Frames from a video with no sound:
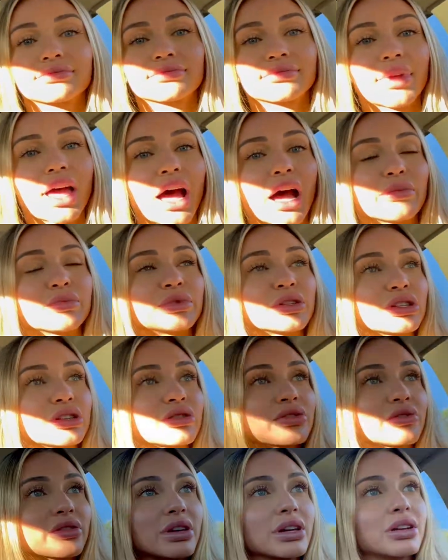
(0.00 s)

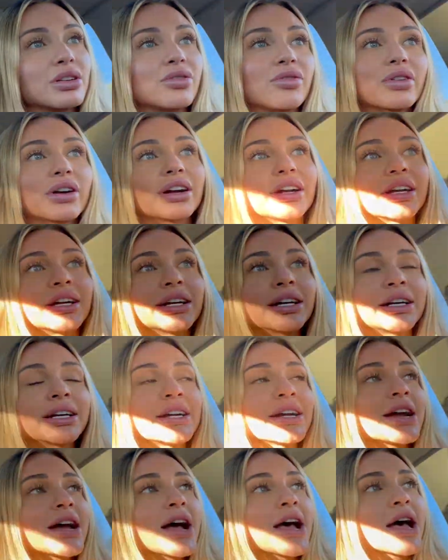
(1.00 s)
absolutely adore her.
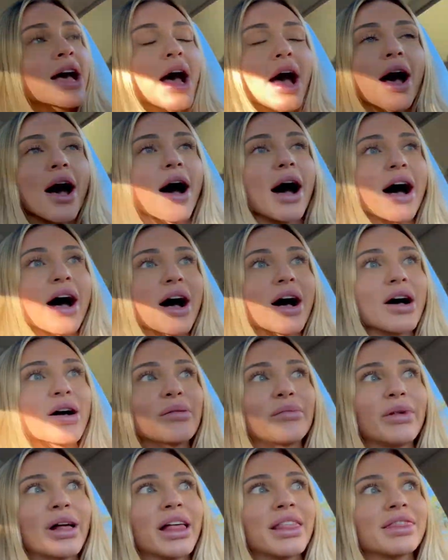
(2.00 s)

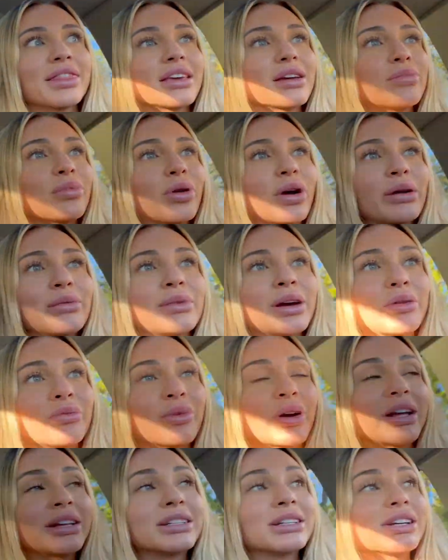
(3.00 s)
The appointment
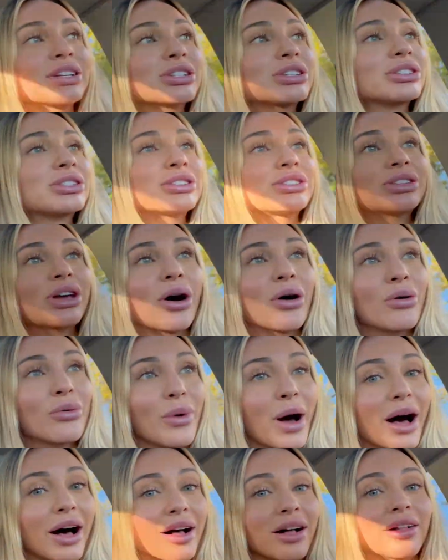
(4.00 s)
went so
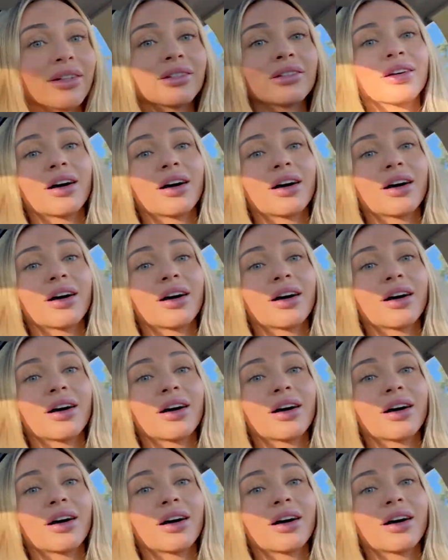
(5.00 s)
well.